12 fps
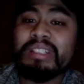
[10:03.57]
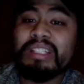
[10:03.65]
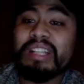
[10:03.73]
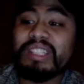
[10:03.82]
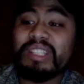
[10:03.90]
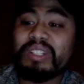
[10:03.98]

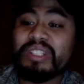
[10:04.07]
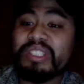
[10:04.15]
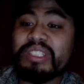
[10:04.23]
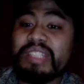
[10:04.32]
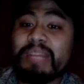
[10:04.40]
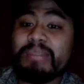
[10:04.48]
As long as
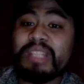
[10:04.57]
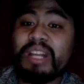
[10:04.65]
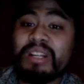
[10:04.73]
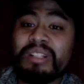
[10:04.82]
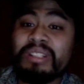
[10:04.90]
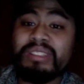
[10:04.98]
James
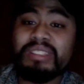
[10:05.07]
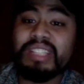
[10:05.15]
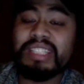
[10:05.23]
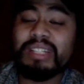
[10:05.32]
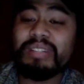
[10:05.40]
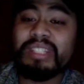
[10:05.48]
Conner stays
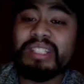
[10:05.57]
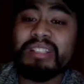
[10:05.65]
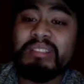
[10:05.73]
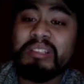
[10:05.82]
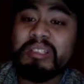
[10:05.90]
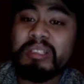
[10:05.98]
healthy,
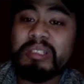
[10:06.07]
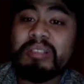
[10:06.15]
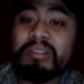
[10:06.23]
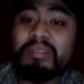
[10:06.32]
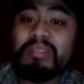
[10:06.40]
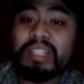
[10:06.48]

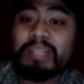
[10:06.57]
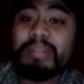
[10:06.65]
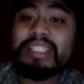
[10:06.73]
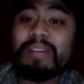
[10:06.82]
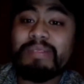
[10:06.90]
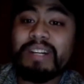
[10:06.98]
we can
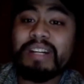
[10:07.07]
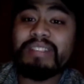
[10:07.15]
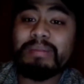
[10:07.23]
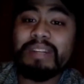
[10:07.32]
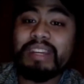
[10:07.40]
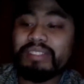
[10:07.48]
talk about
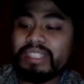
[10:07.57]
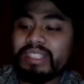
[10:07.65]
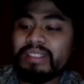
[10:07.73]
him in AFC.